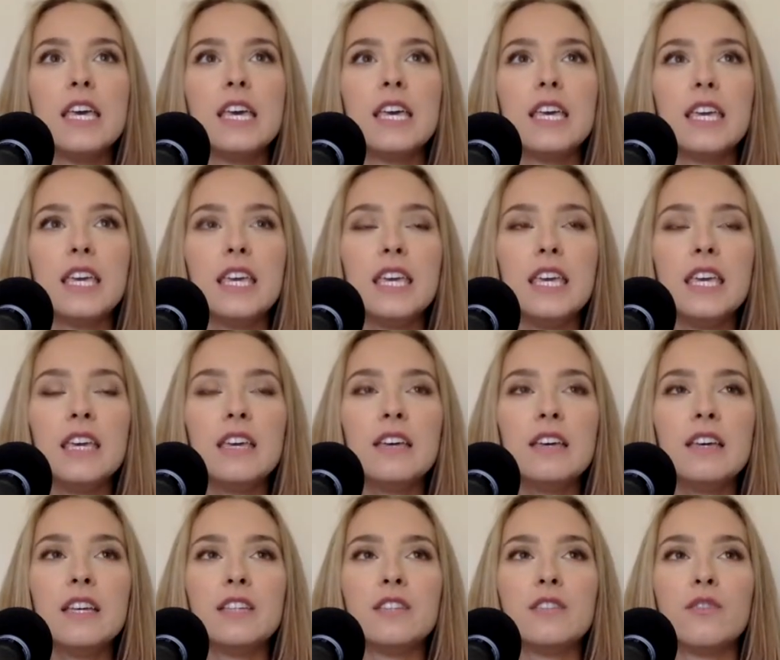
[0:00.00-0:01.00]
he
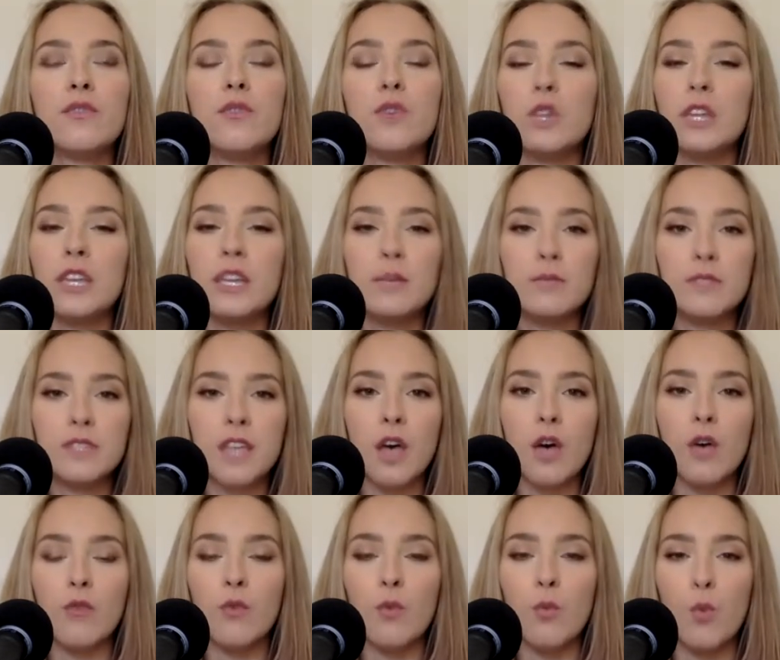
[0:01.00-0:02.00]
is fully
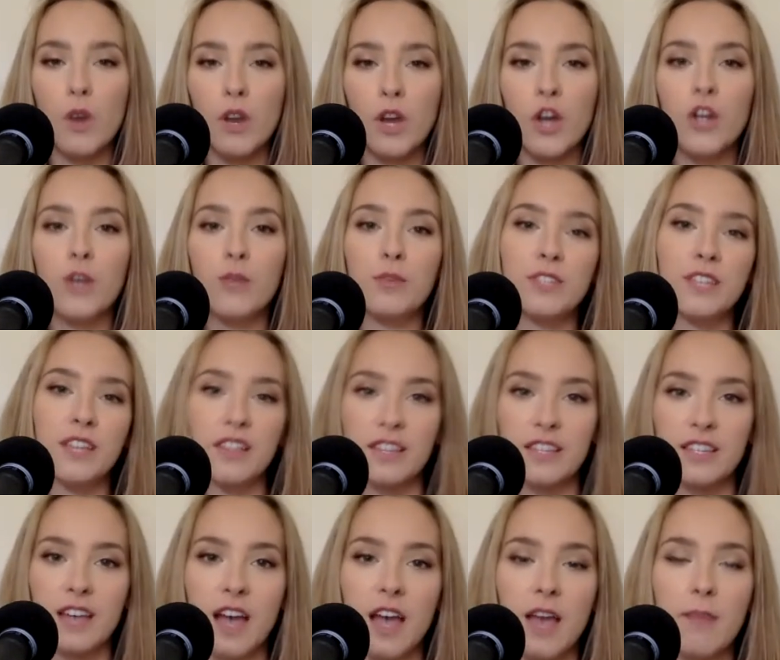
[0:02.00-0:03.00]
himself 100% of the
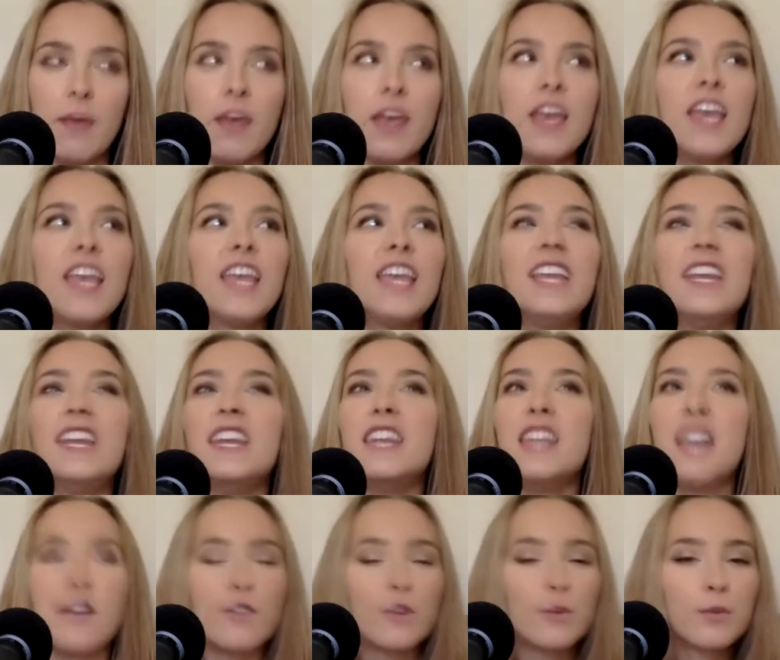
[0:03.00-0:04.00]
time. He
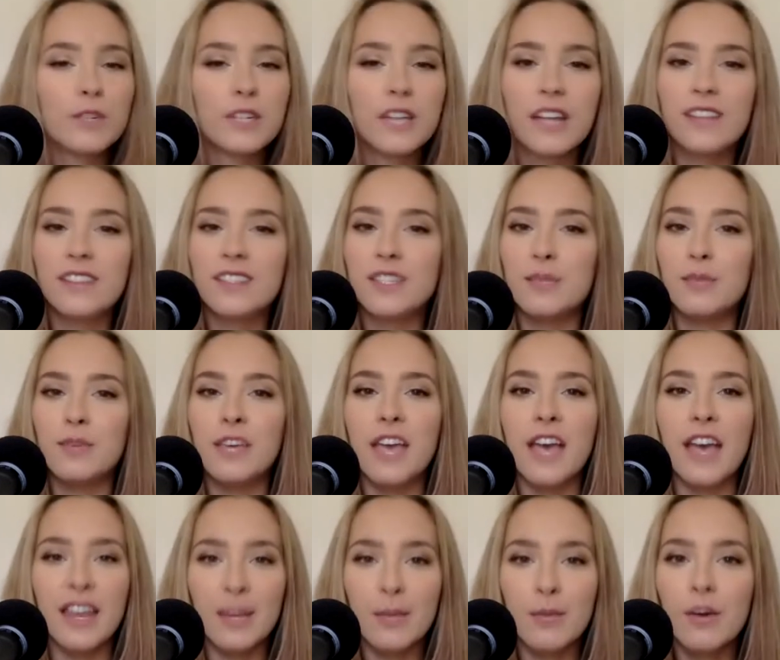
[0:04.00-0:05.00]
never pretends to be
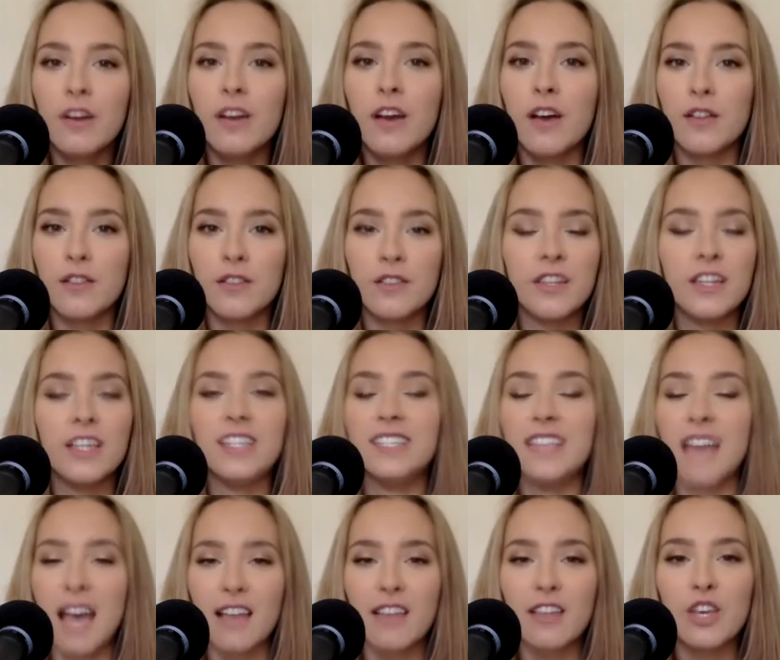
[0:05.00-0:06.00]
anyone other than
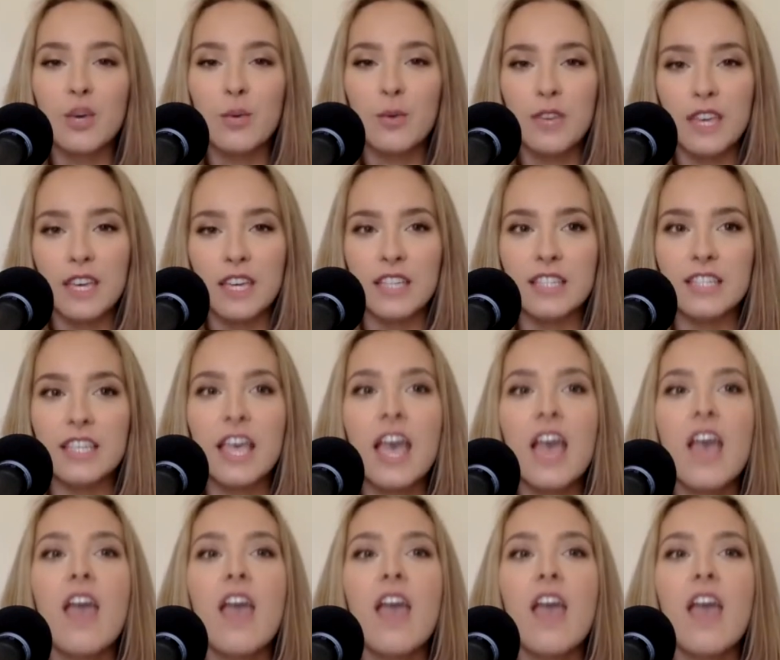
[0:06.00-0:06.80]
exactly who he is.